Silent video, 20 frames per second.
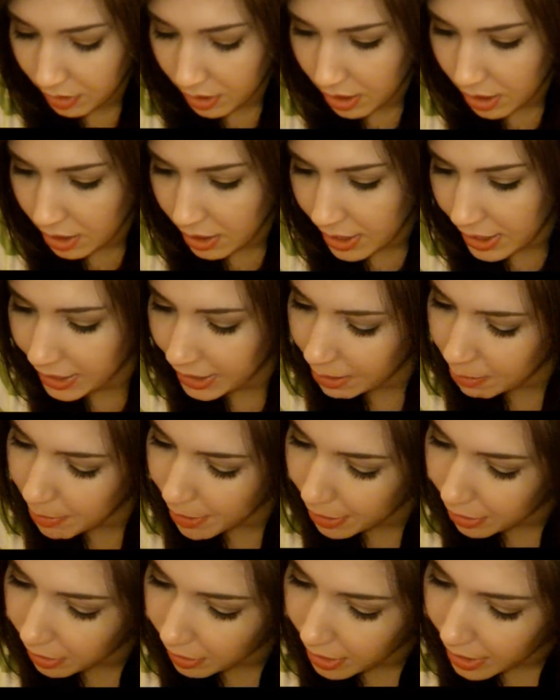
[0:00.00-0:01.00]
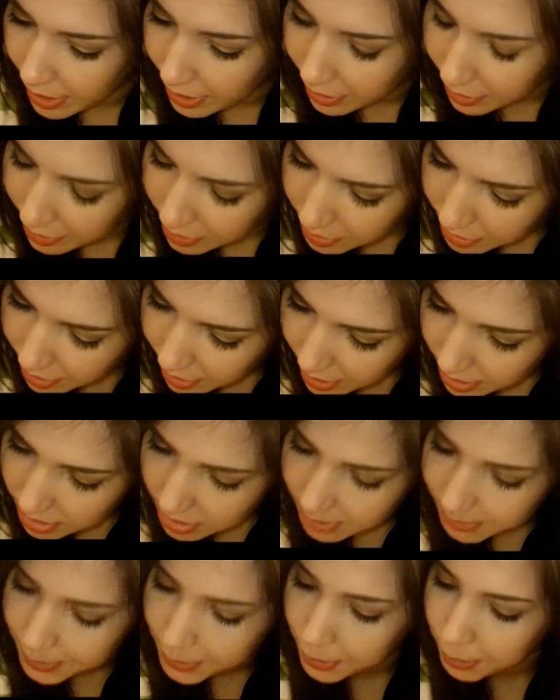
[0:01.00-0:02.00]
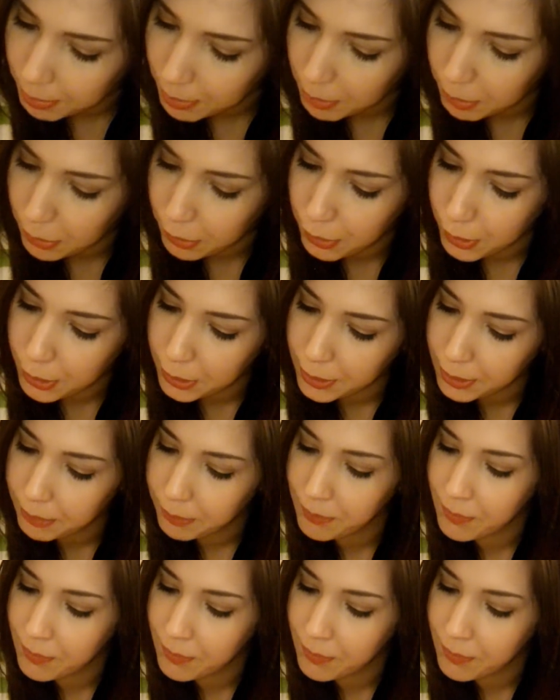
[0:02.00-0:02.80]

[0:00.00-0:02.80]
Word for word: I need to get better lighting. I don't know how so many people do it.